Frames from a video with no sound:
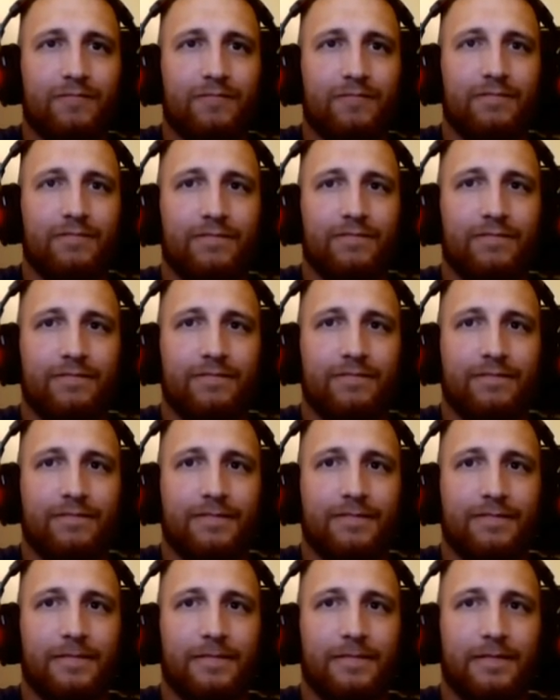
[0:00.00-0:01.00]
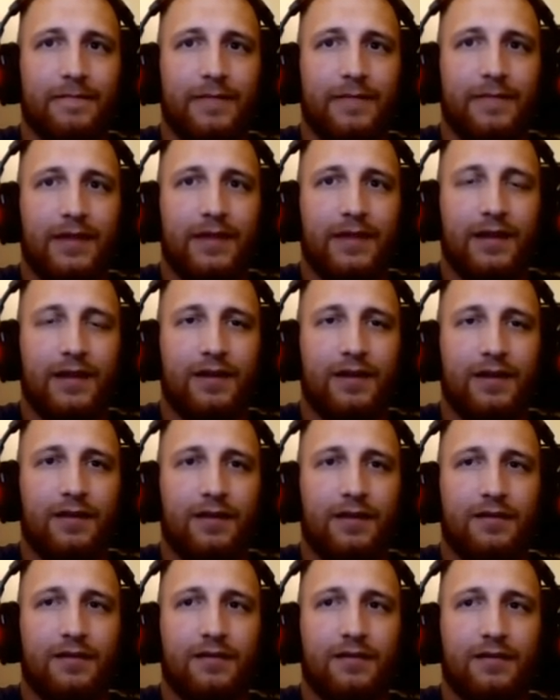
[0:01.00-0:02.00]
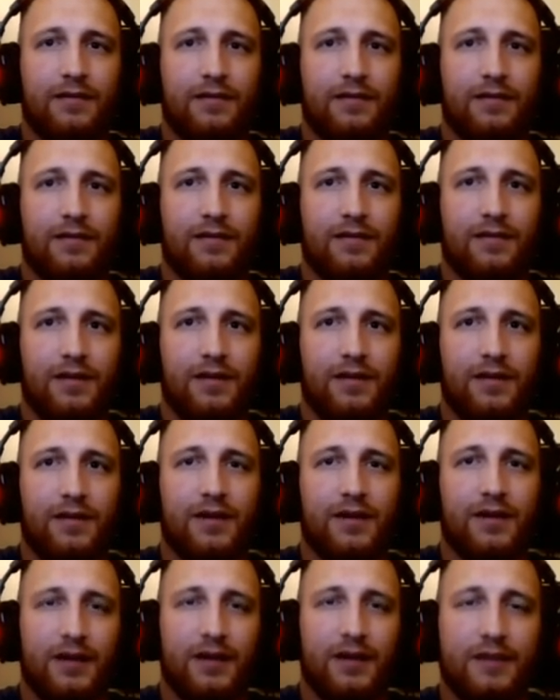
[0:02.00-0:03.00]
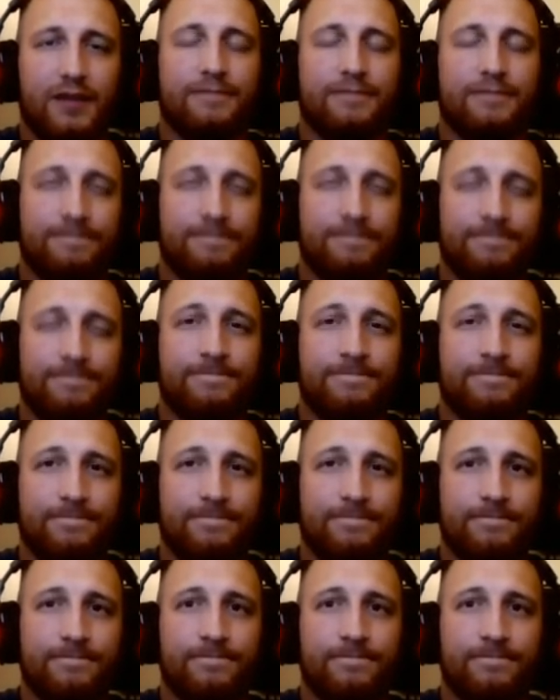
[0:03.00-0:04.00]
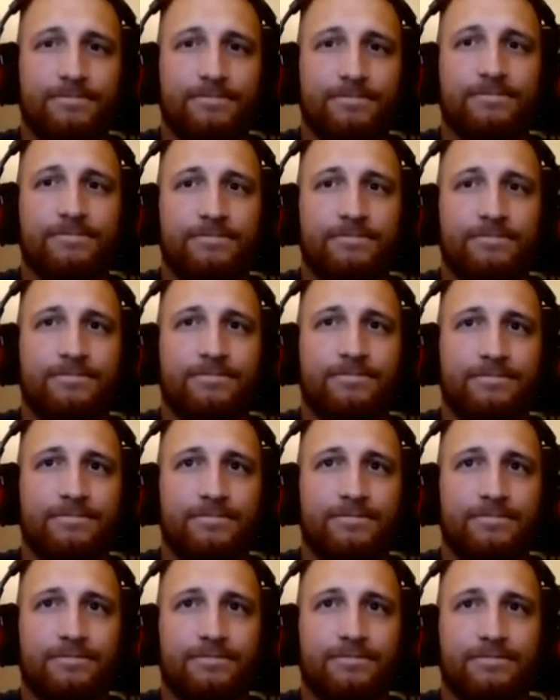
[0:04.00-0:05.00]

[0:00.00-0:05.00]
(not speaking)